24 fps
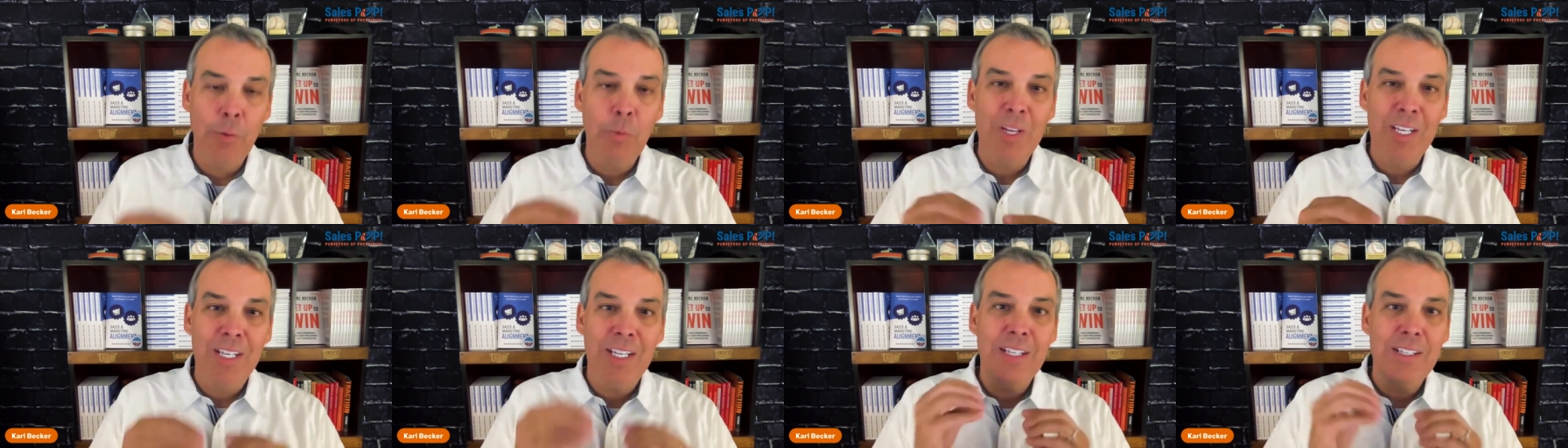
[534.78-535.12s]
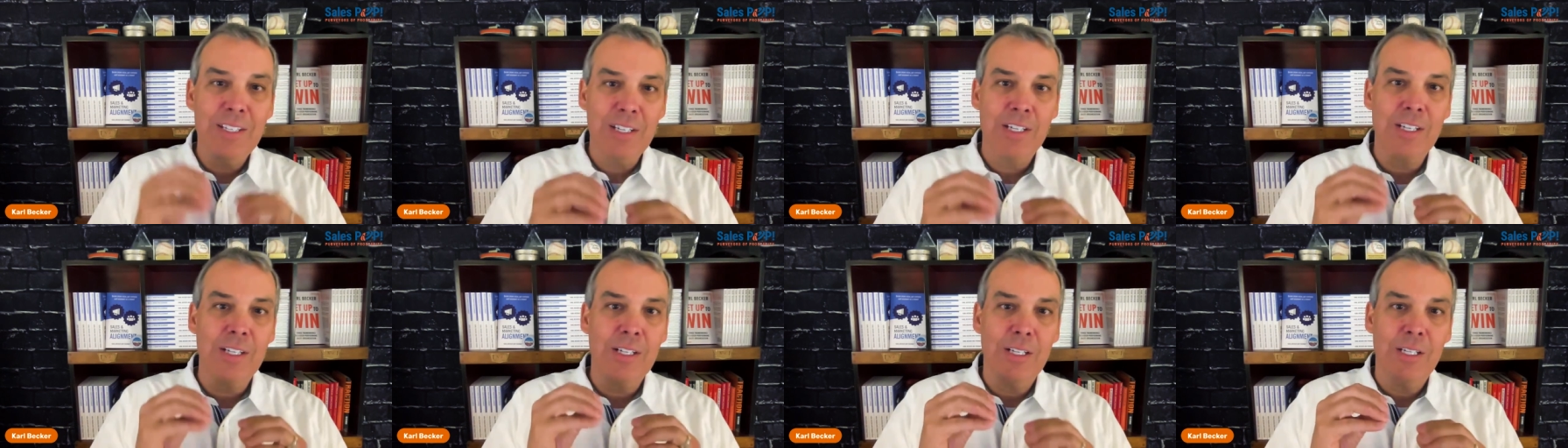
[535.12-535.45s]
then we
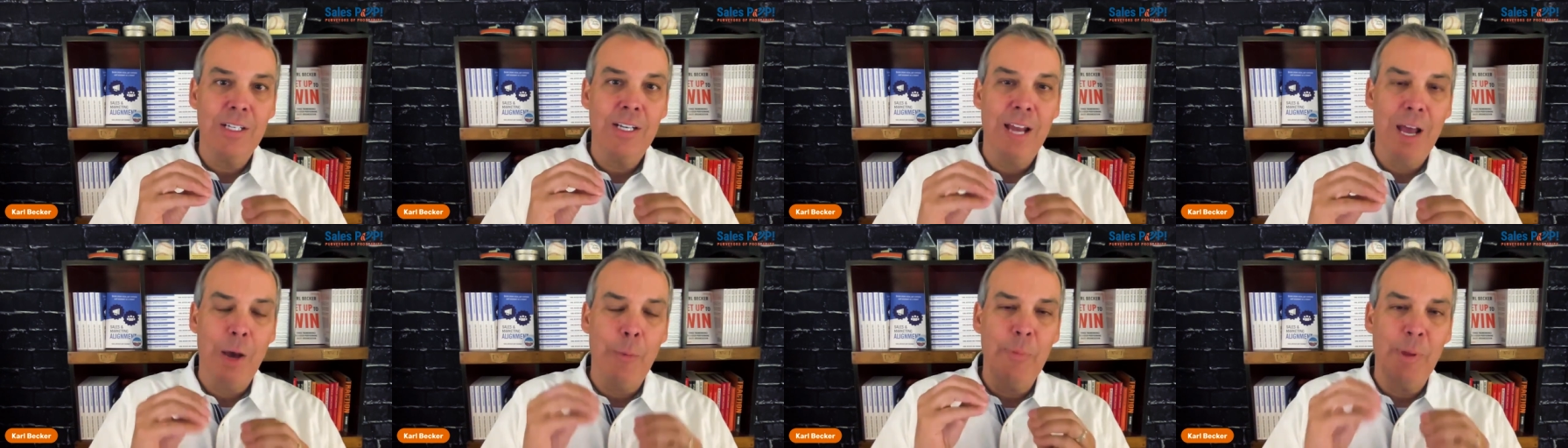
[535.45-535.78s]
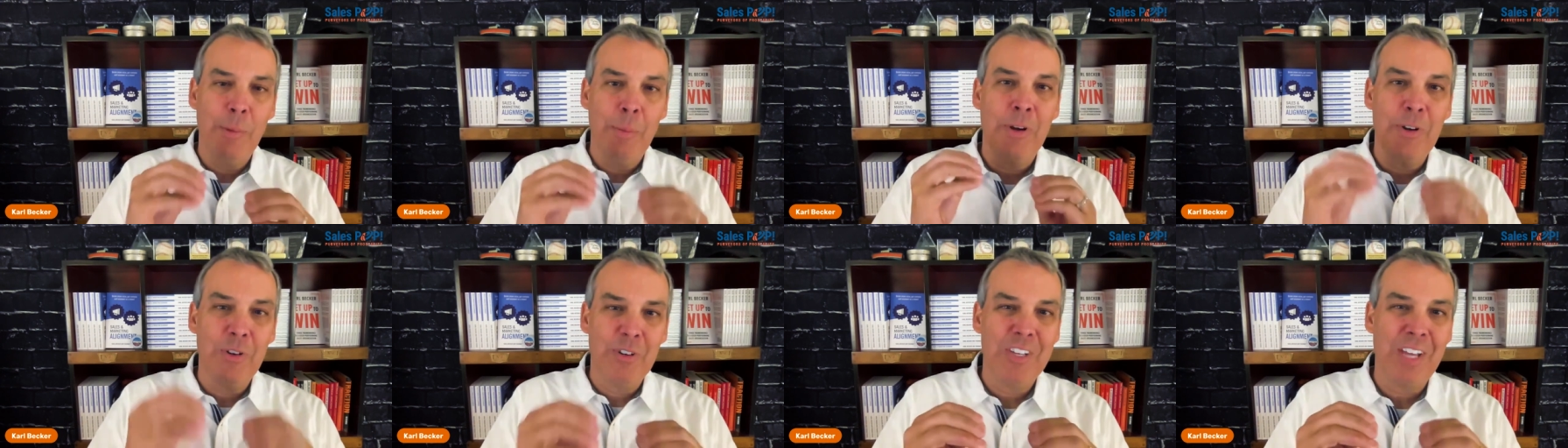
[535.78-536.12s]
need to
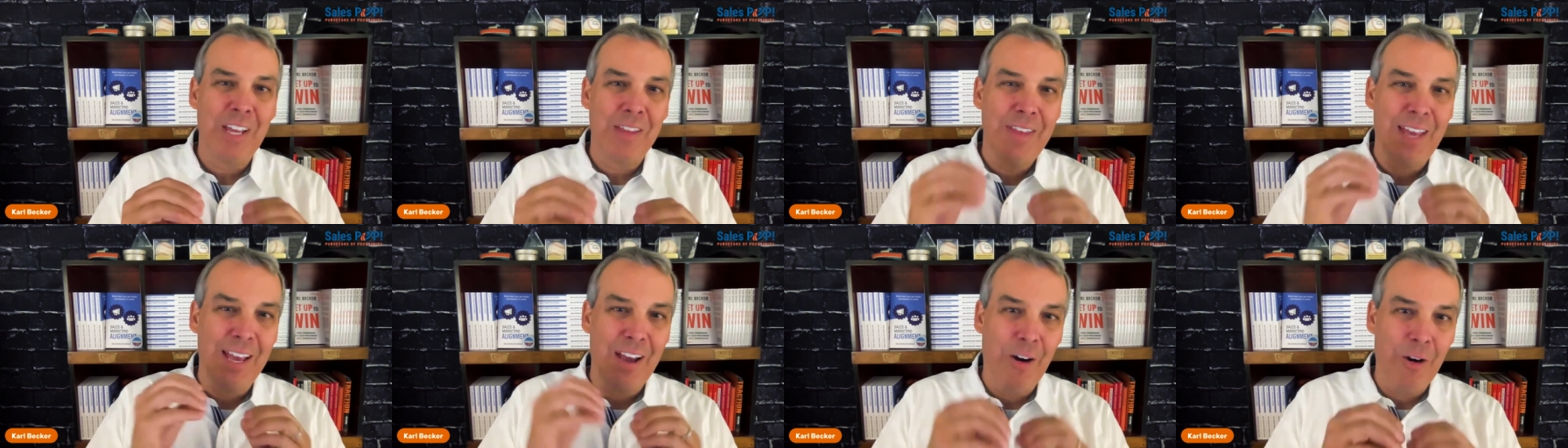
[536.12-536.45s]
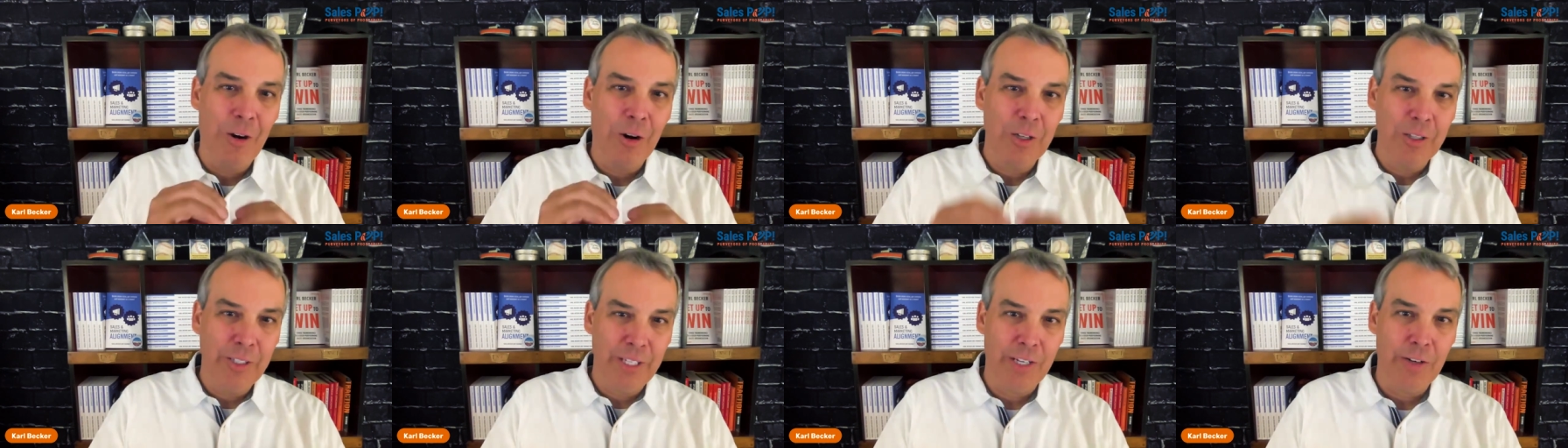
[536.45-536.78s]
help them understand they
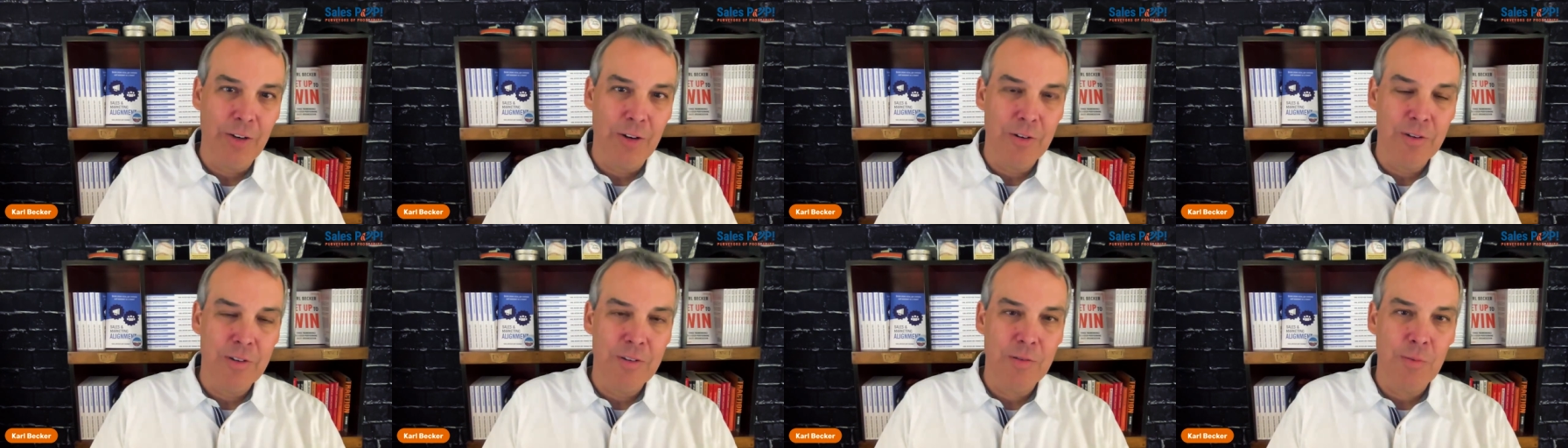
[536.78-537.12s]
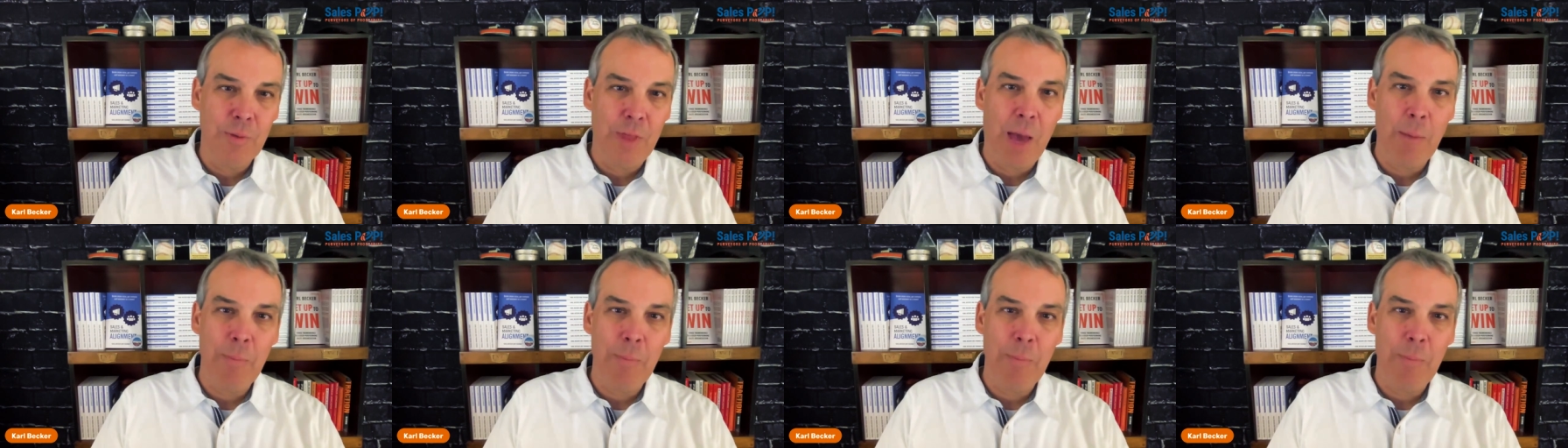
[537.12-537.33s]
are leaders.